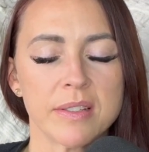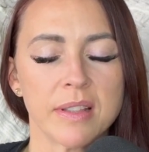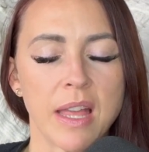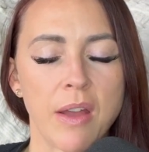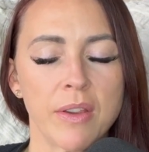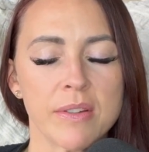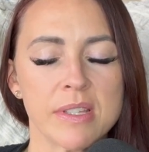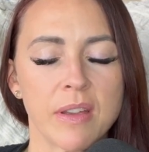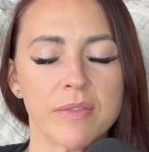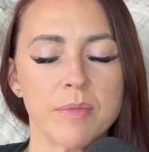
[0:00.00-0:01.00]
allowing
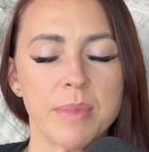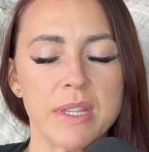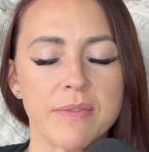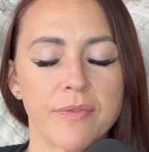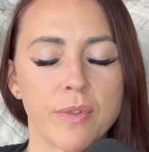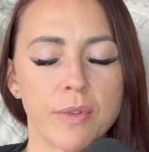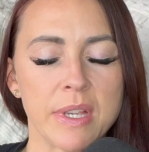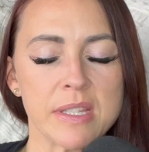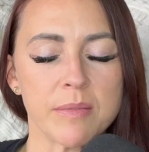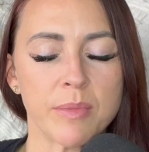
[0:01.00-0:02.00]
yourself to be
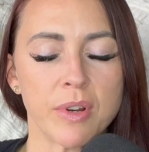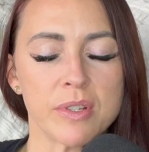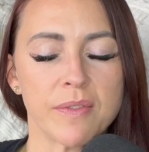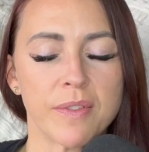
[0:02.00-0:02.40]
fully submerged,